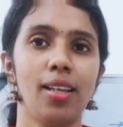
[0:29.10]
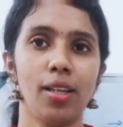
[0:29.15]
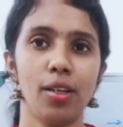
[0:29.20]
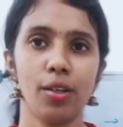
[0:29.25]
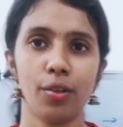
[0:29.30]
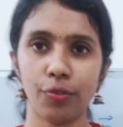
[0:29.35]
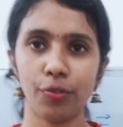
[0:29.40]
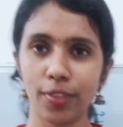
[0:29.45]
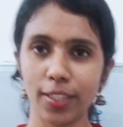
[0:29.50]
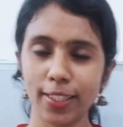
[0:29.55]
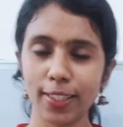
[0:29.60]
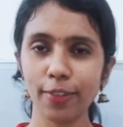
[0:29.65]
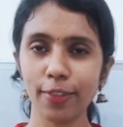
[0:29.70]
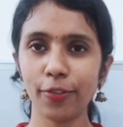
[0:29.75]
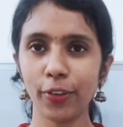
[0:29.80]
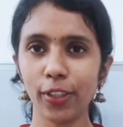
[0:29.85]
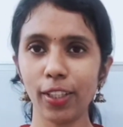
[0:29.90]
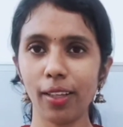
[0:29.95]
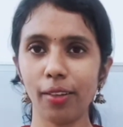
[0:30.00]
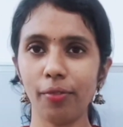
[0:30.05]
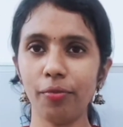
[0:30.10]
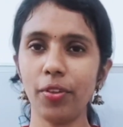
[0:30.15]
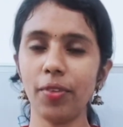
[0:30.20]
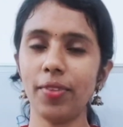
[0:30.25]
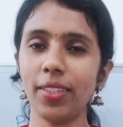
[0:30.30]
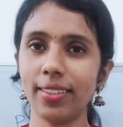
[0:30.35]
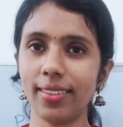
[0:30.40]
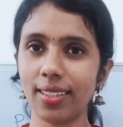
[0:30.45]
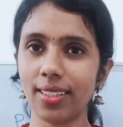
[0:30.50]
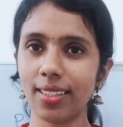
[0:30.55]
First of all, we
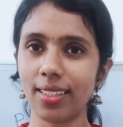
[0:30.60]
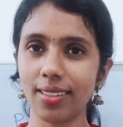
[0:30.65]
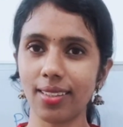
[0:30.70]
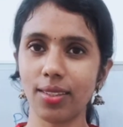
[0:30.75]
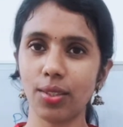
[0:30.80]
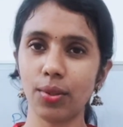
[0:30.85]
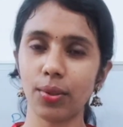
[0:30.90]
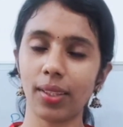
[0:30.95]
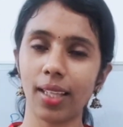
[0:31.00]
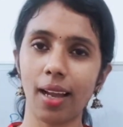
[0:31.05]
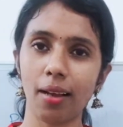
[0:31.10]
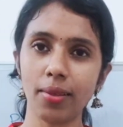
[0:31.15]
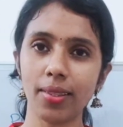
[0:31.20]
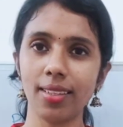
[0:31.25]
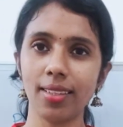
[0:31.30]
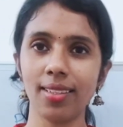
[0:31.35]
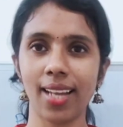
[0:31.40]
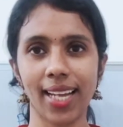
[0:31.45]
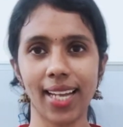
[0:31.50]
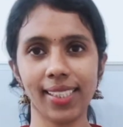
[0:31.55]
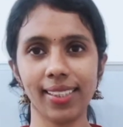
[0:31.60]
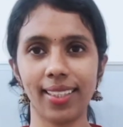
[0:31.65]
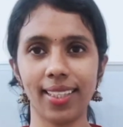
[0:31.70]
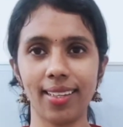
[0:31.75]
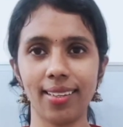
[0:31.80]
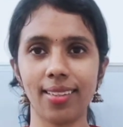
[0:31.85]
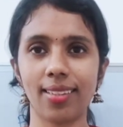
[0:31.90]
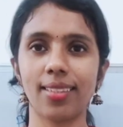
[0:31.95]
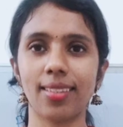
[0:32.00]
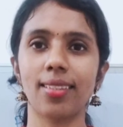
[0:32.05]
will discuss
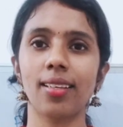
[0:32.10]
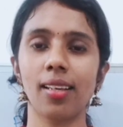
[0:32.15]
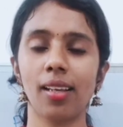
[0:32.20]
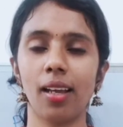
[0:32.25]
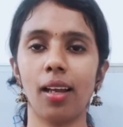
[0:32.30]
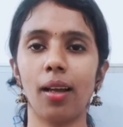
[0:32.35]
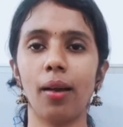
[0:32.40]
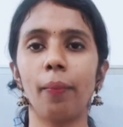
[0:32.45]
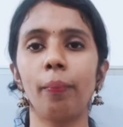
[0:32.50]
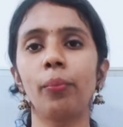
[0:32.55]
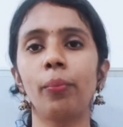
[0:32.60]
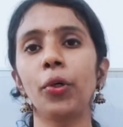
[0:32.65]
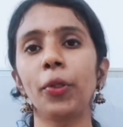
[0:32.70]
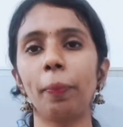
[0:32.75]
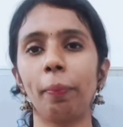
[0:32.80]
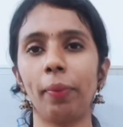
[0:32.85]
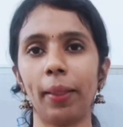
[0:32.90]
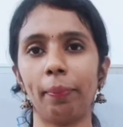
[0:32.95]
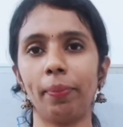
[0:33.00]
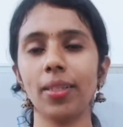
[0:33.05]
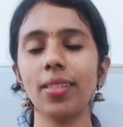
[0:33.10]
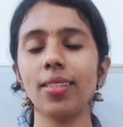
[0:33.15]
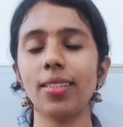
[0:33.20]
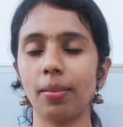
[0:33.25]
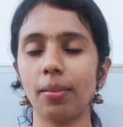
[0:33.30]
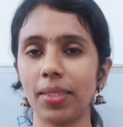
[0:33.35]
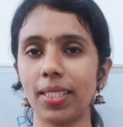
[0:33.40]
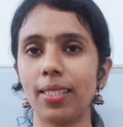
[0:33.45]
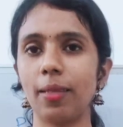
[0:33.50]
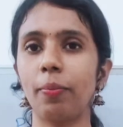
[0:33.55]
2019's board paper,
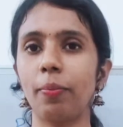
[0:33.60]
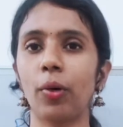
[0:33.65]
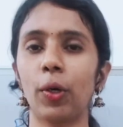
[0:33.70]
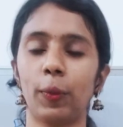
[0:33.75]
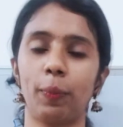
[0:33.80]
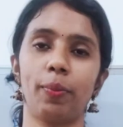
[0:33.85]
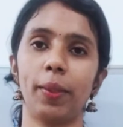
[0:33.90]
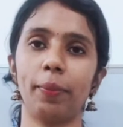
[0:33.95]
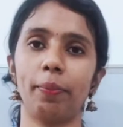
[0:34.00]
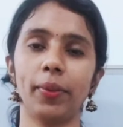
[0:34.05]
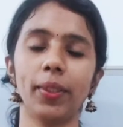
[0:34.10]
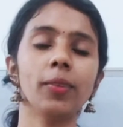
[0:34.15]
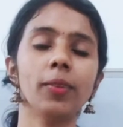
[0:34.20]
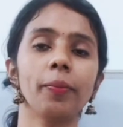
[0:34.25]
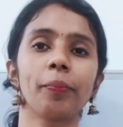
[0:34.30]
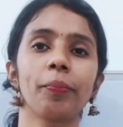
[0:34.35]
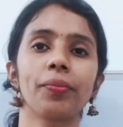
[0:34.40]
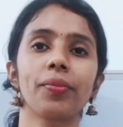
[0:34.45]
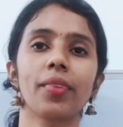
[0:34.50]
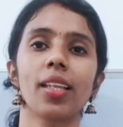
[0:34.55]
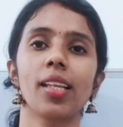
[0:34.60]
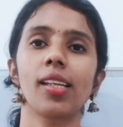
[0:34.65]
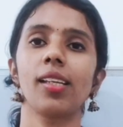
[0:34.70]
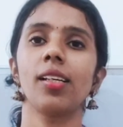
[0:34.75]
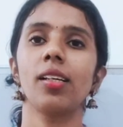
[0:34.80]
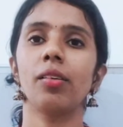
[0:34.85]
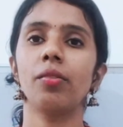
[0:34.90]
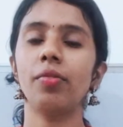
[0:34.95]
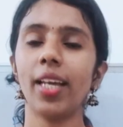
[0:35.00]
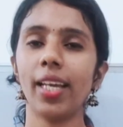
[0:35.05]
CBSE board paper,
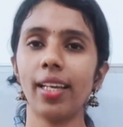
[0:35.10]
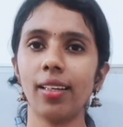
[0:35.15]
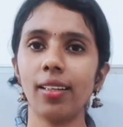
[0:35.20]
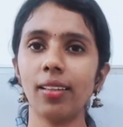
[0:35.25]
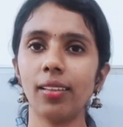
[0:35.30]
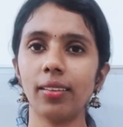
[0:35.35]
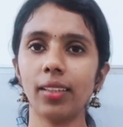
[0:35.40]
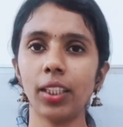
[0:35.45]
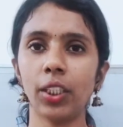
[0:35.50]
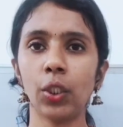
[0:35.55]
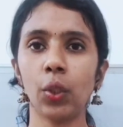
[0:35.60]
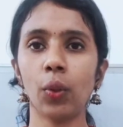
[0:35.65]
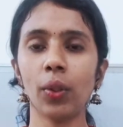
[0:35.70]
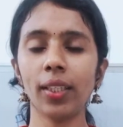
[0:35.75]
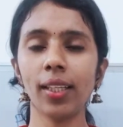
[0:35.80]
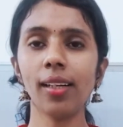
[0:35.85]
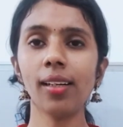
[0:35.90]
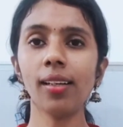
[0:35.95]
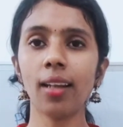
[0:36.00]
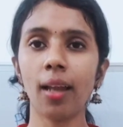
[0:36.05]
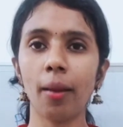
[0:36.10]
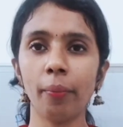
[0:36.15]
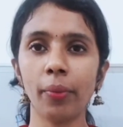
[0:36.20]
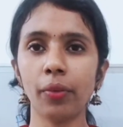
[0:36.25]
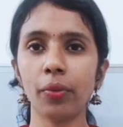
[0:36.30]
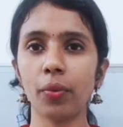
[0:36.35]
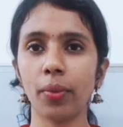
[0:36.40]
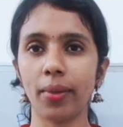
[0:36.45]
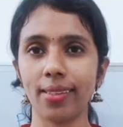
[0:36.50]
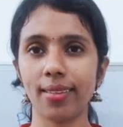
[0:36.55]
where the total number
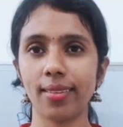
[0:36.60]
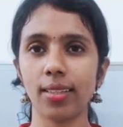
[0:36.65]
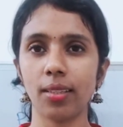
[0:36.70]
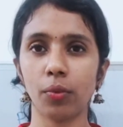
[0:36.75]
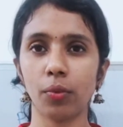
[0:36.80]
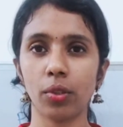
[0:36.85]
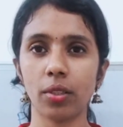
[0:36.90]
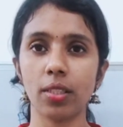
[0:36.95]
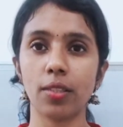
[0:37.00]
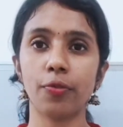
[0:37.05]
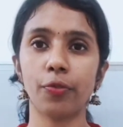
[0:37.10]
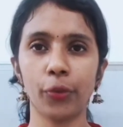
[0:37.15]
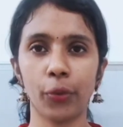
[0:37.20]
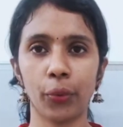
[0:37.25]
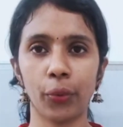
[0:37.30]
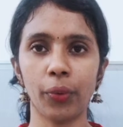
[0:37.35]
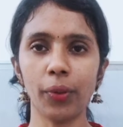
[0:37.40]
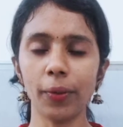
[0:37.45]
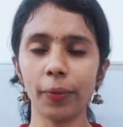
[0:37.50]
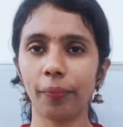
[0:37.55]
of questions was 4.